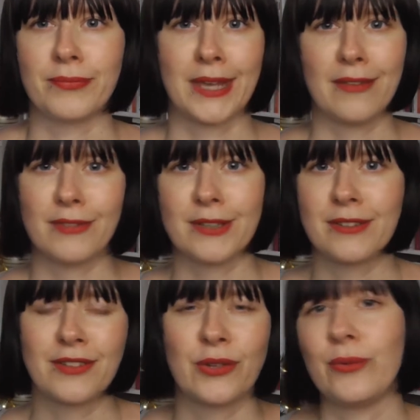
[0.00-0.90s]
gave
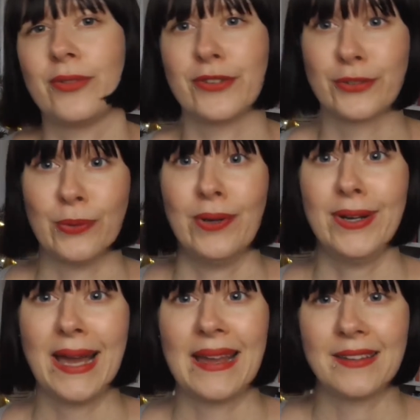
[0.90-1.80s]
it to the
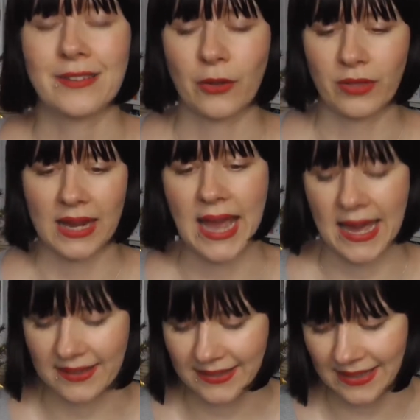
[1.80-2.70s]
store, and so they
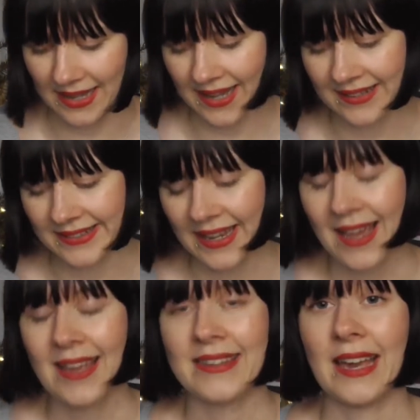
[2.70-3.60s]
had it. And
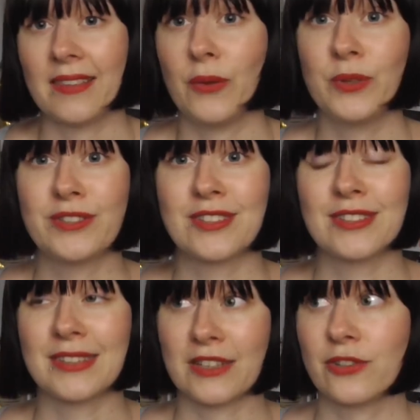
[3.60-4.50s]
yeah, that was
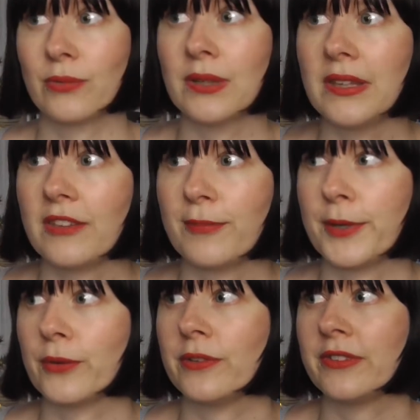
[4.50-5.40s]
just such a relief,
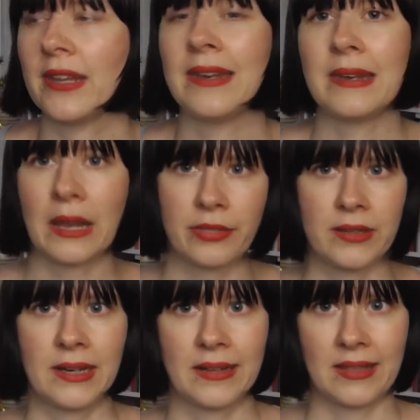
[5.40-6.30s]
because
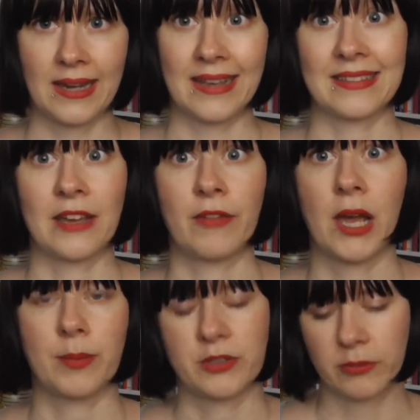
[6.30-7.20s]
nothing like that has ever
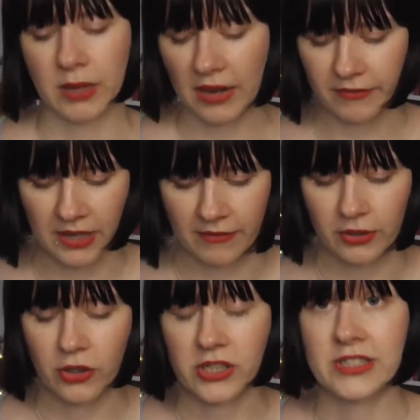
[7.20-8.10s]
happened to me. I've never
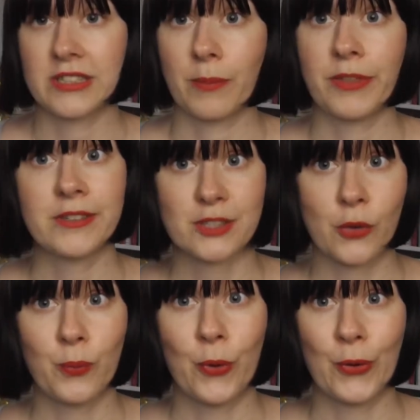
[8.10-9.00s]
lost something
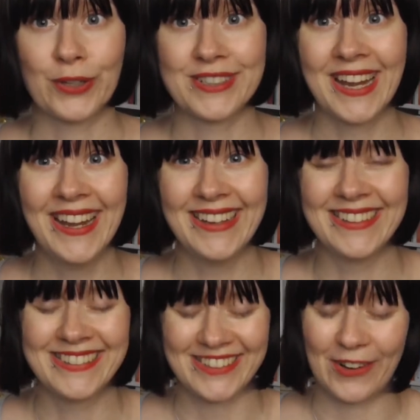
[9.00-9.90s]
so important.
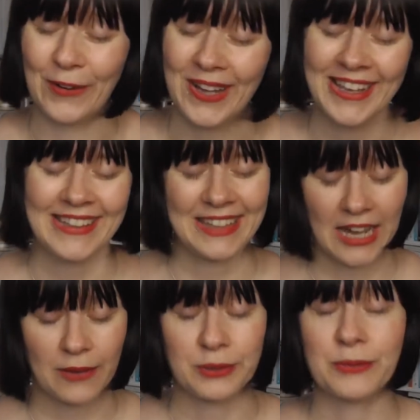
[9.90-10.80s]
So
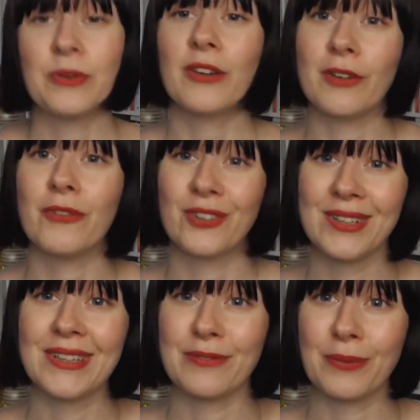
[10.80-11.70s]
yeah, I was very, very
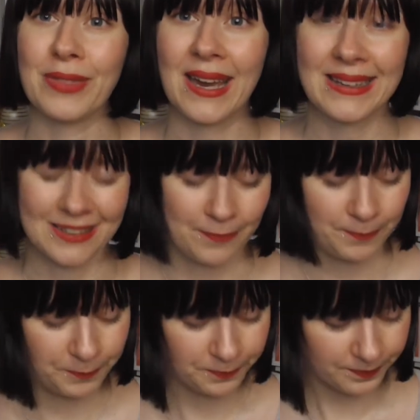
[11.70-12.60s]
relieved with that.
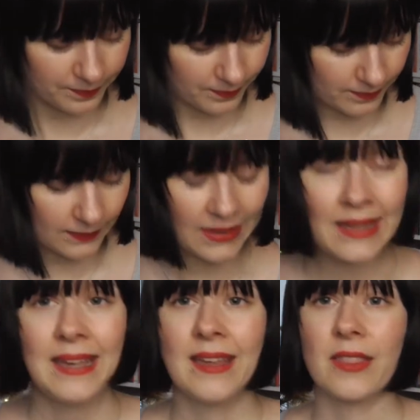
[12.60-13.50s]

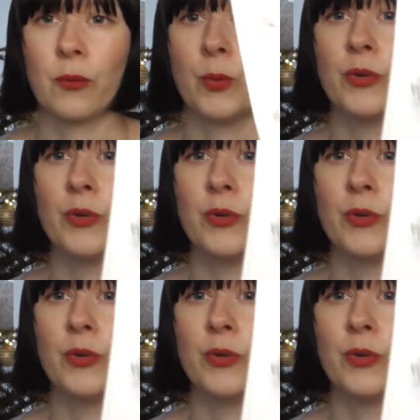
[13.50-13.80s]
And we're